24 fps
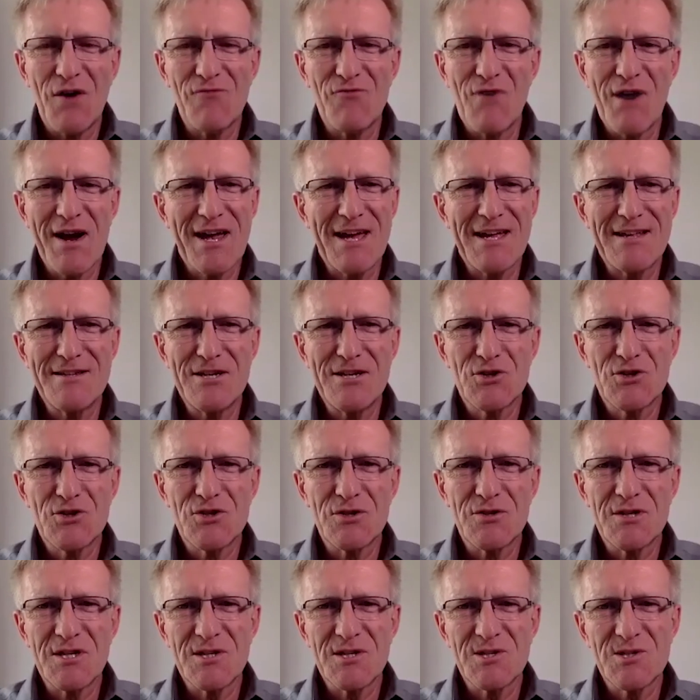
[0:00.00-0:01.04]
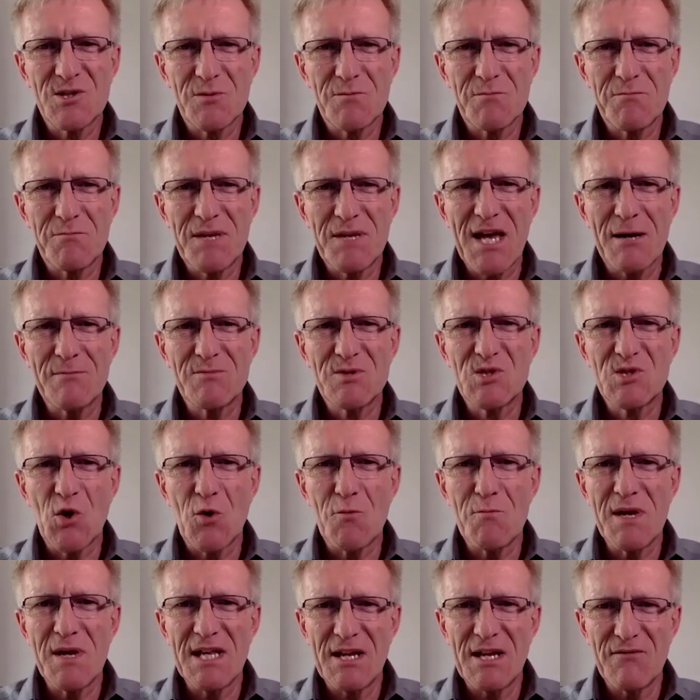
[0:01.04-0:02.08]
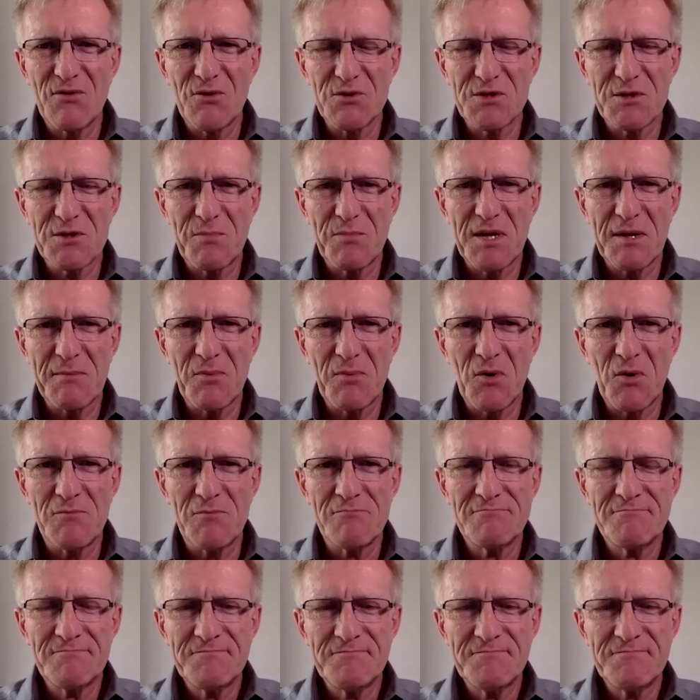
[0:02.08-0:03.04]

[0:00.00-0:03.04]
recognition that's become so meaningful to people.